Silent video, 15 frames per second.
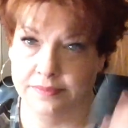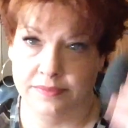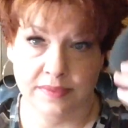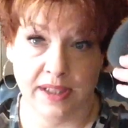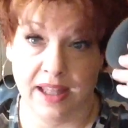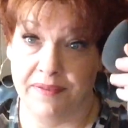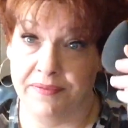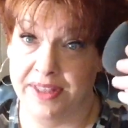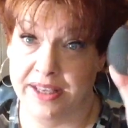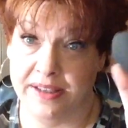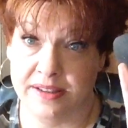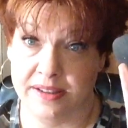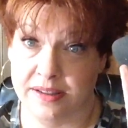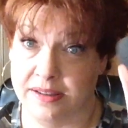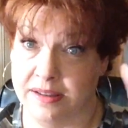Love
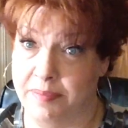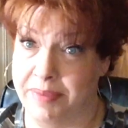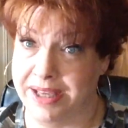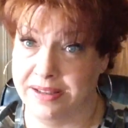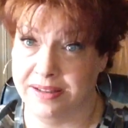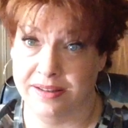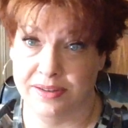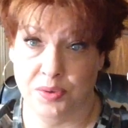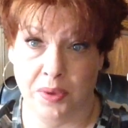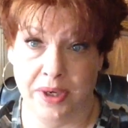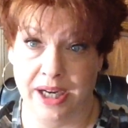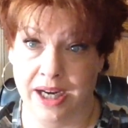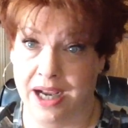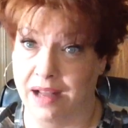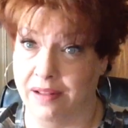this. The best
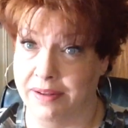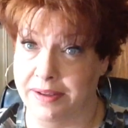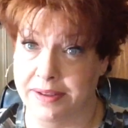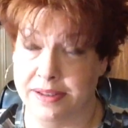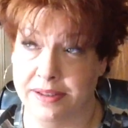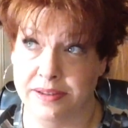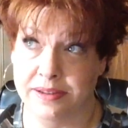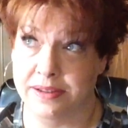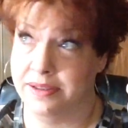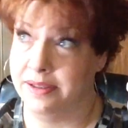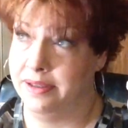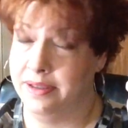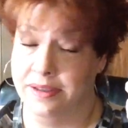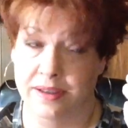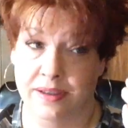$20
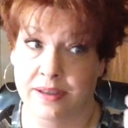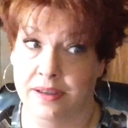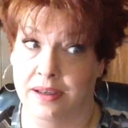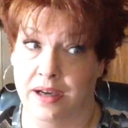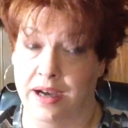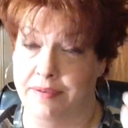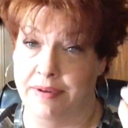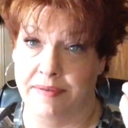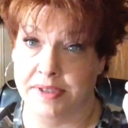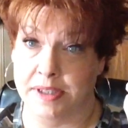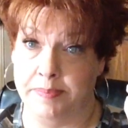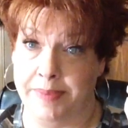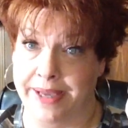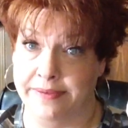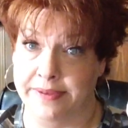I've ever
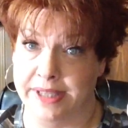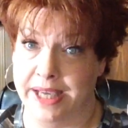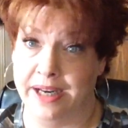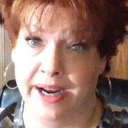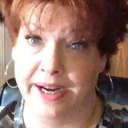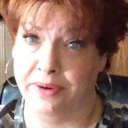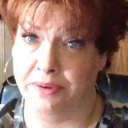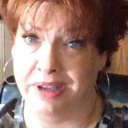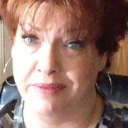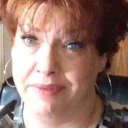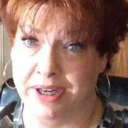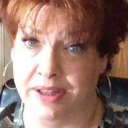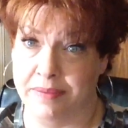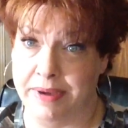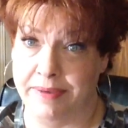spent. And I don't get rid
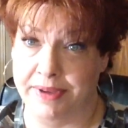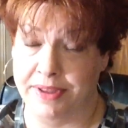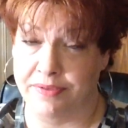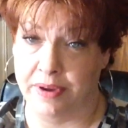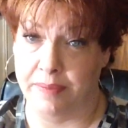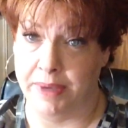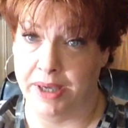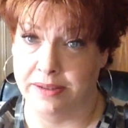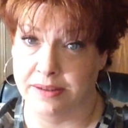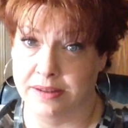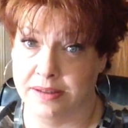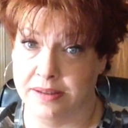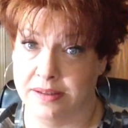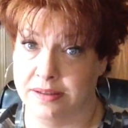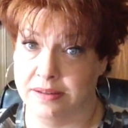of them every 3
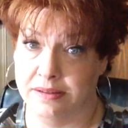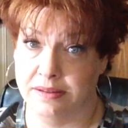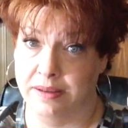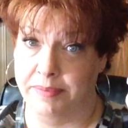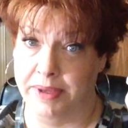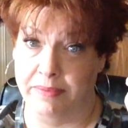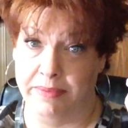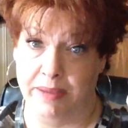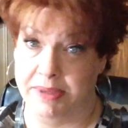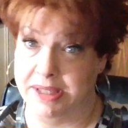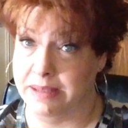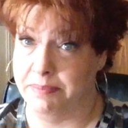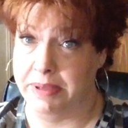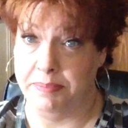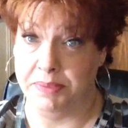months. I mean, maybe some
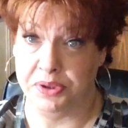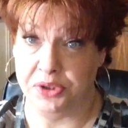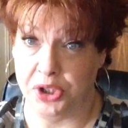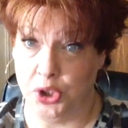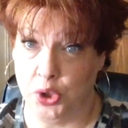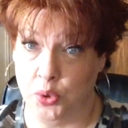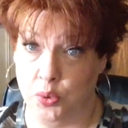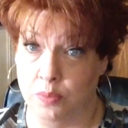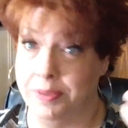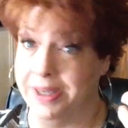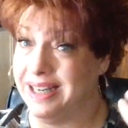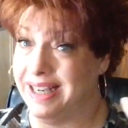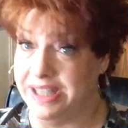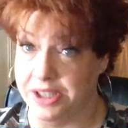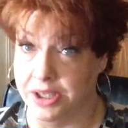people do, but
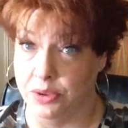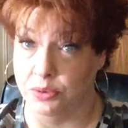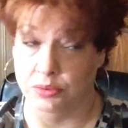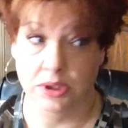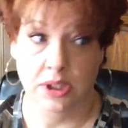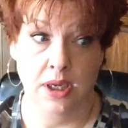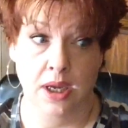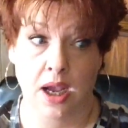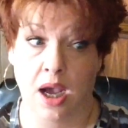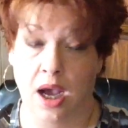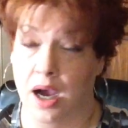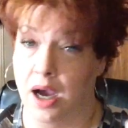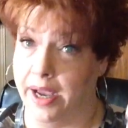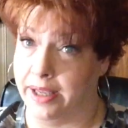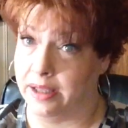I don't.
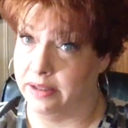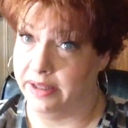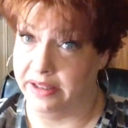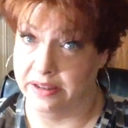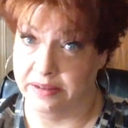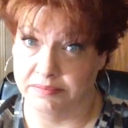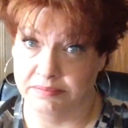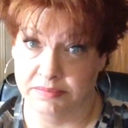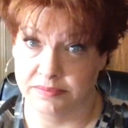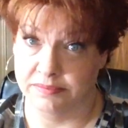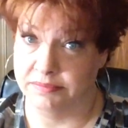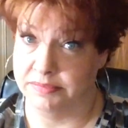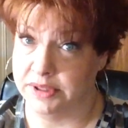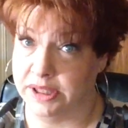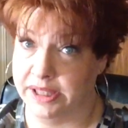I clean them.
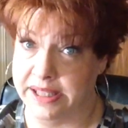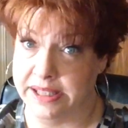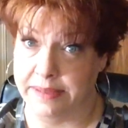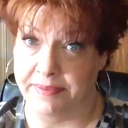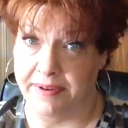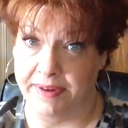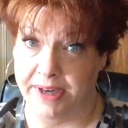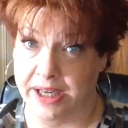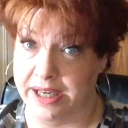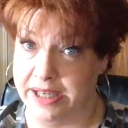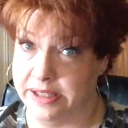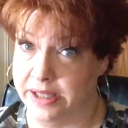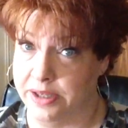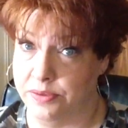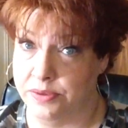Cleans up very nice.
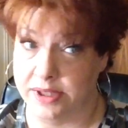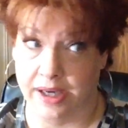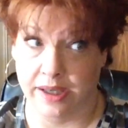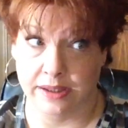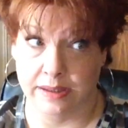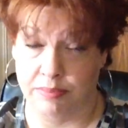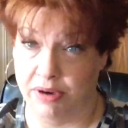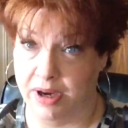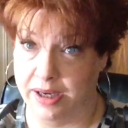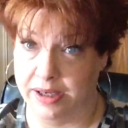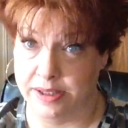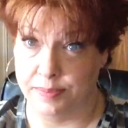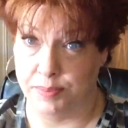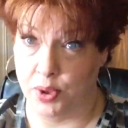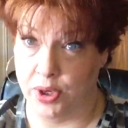I use Dr.
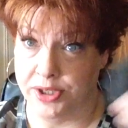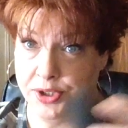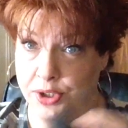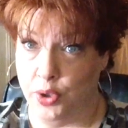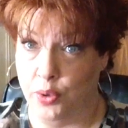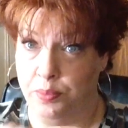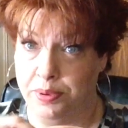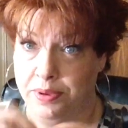Bronner's Bar Soap.